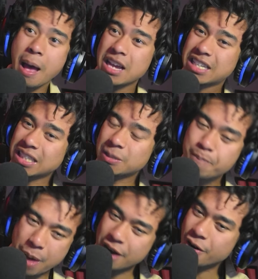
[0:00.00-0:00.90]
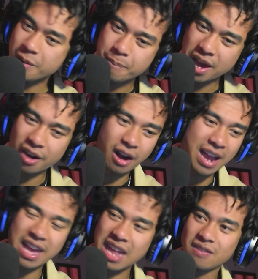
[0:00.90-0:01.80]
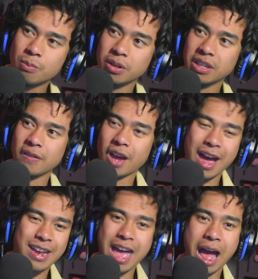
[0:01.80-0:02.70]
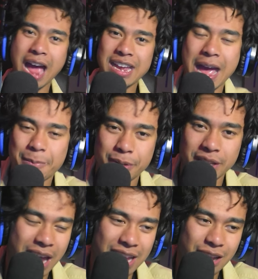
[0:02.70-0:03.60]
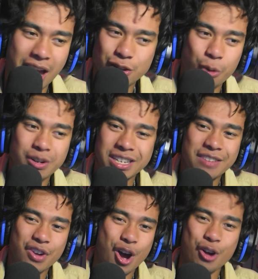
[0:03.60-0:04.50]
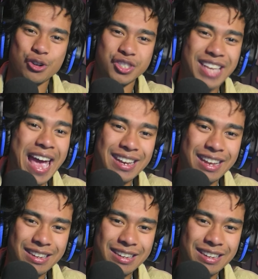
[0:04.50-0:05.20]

It gets better and better. I can't even believe it. I don't even understand it.